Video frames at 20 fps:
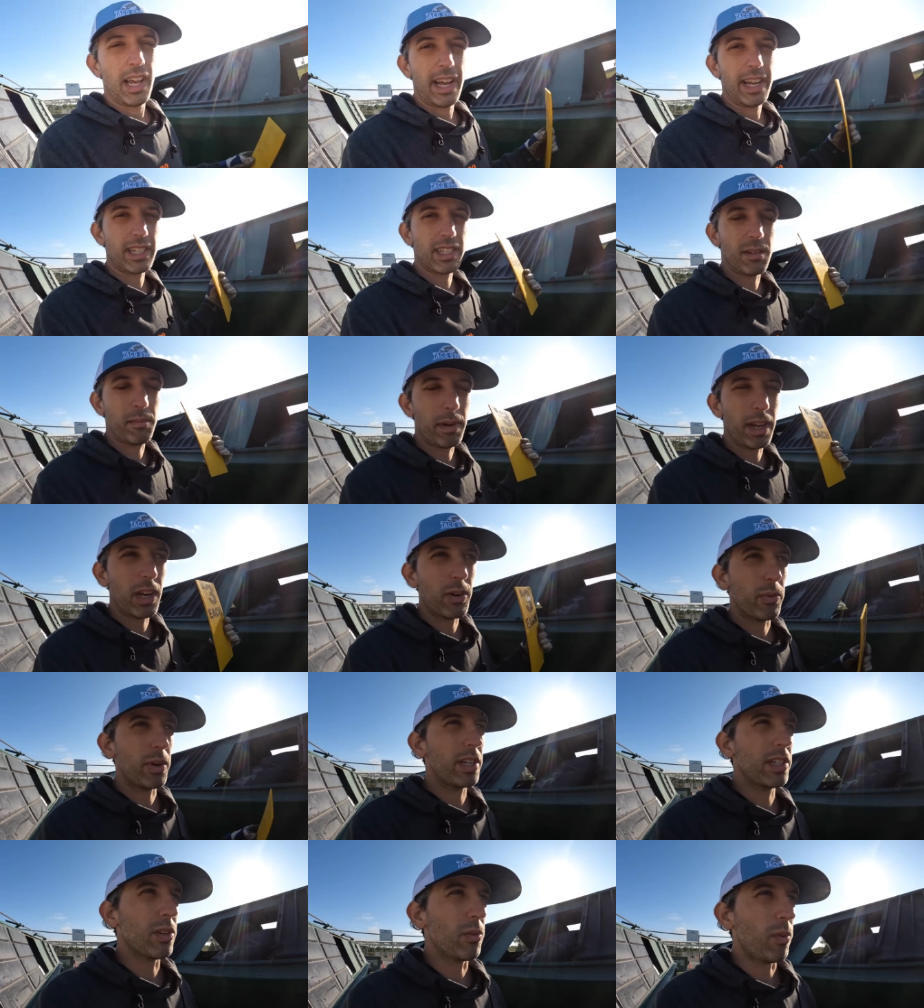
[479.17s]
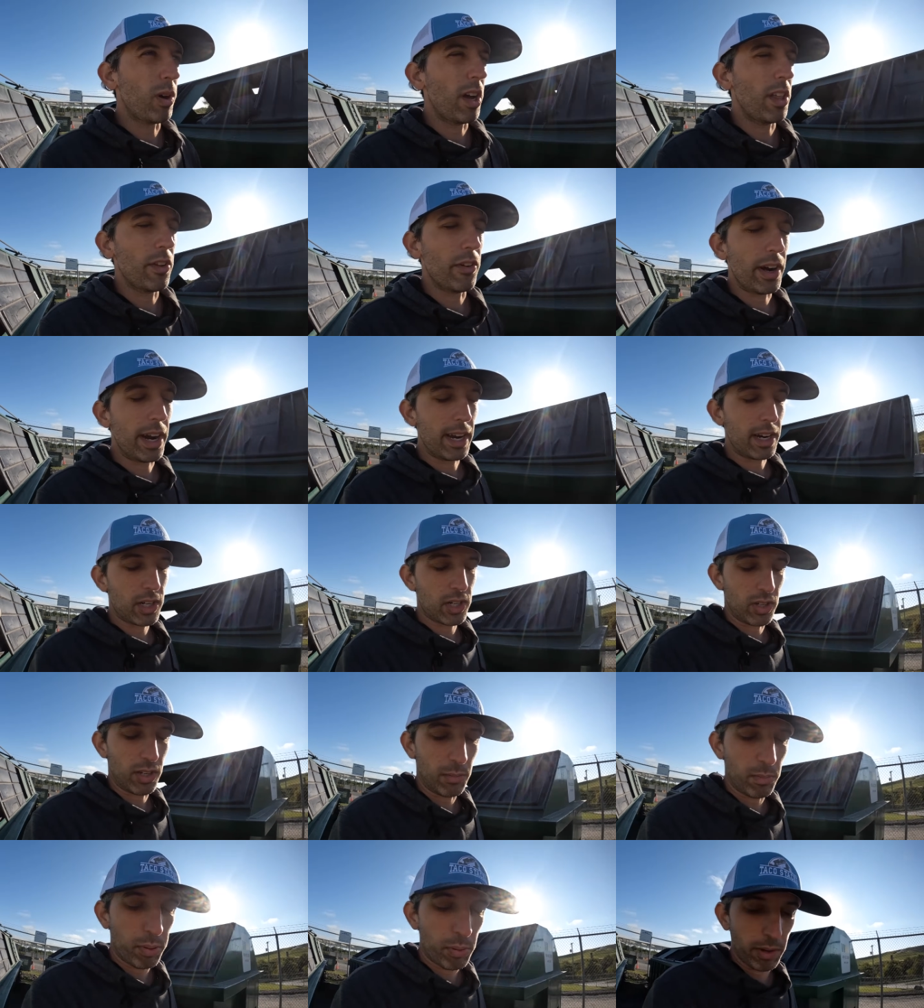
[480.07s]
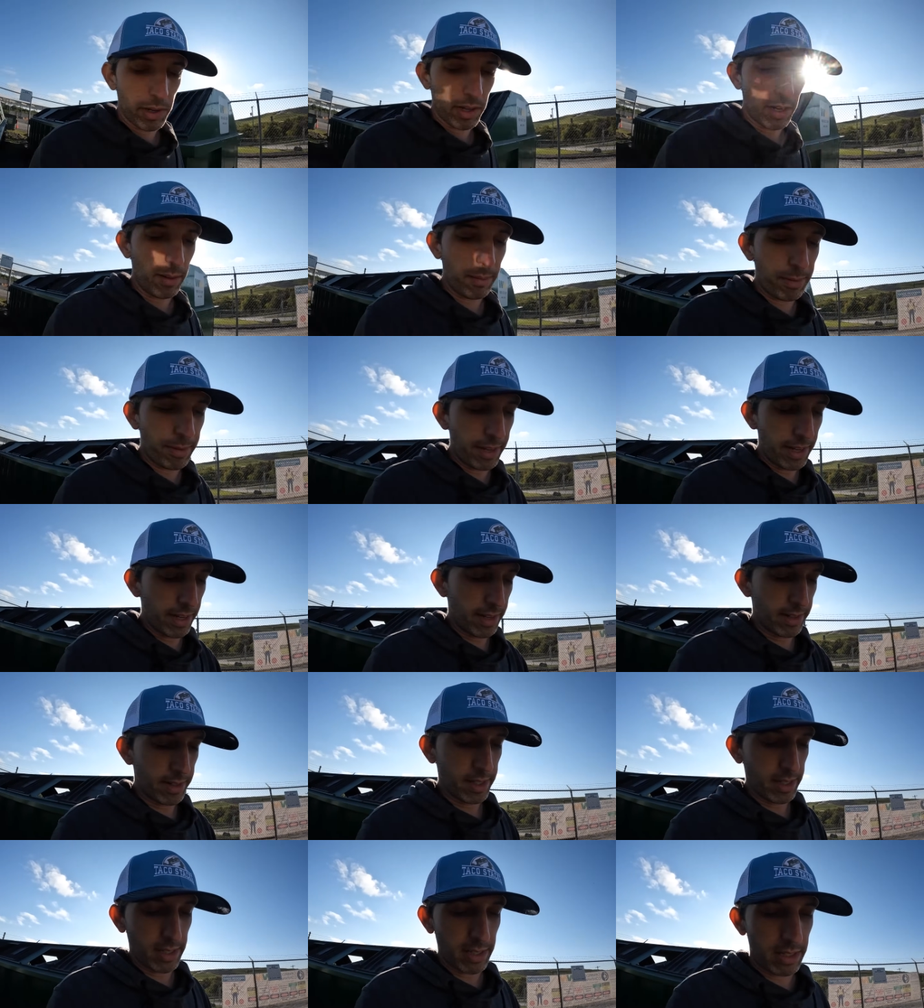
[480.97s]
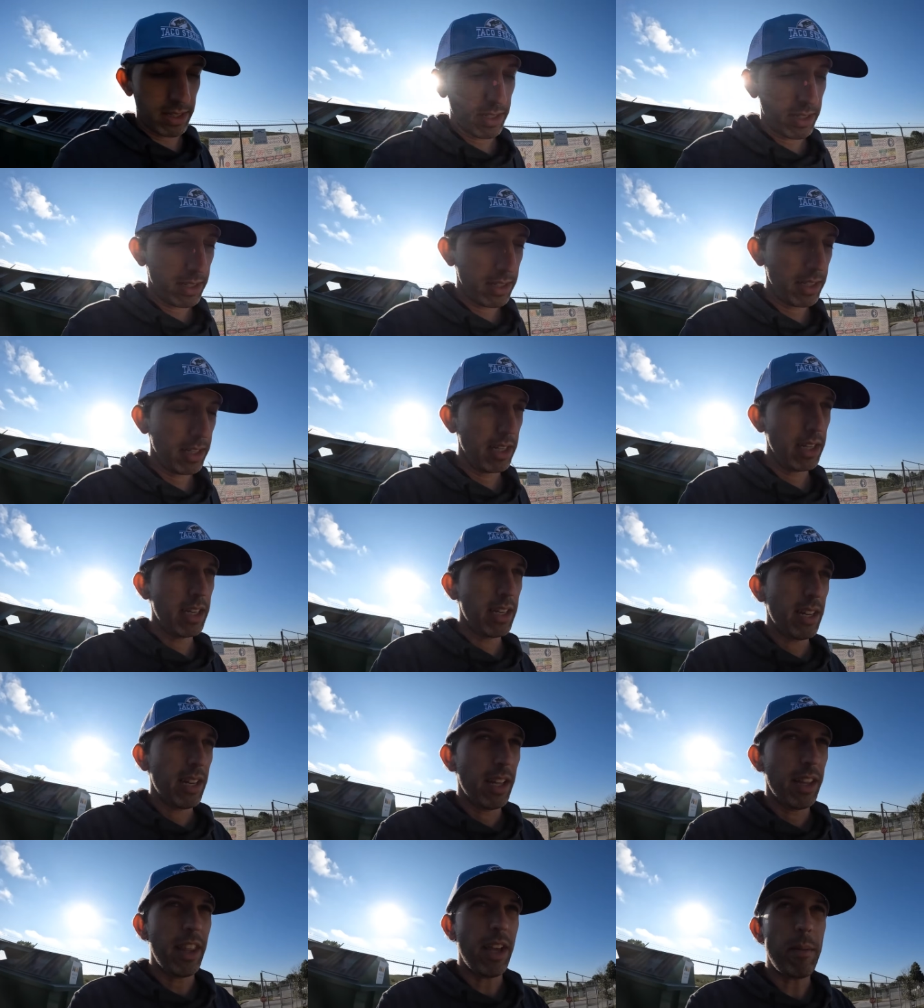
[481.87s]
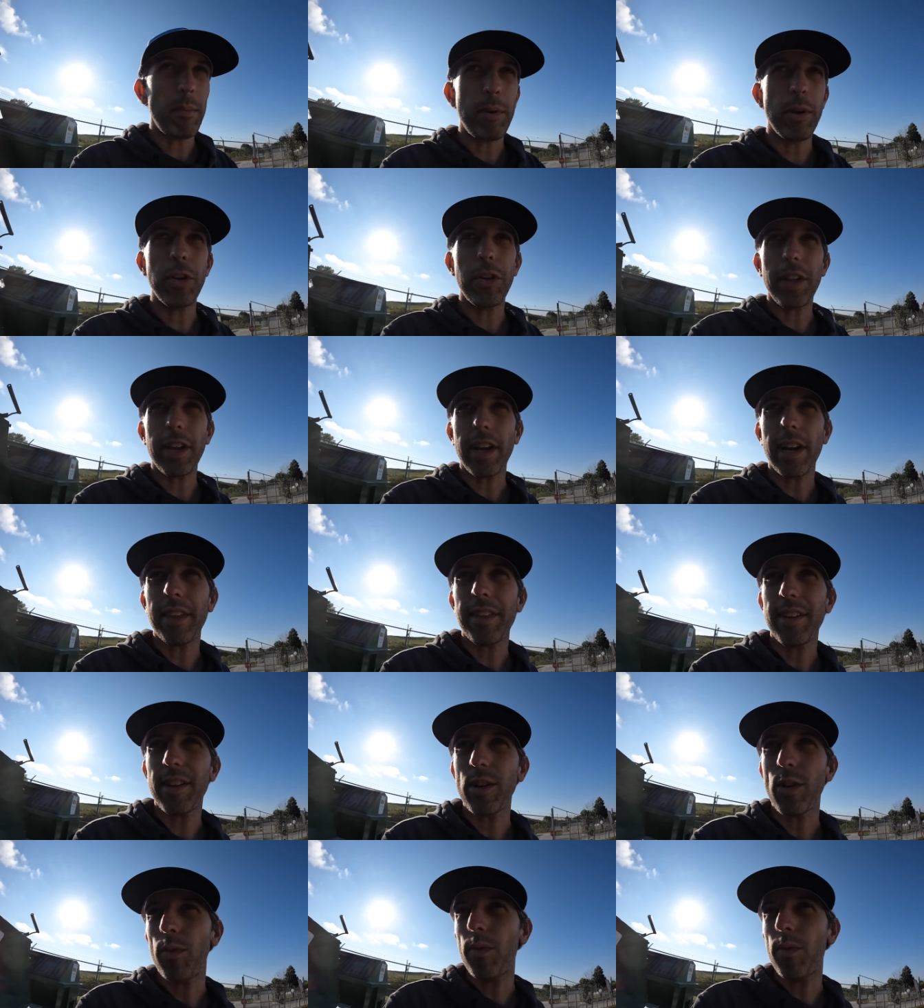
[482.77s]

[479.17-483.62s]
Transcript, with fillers: That's the main reason why they're actually putting up that, uh, that building, I think,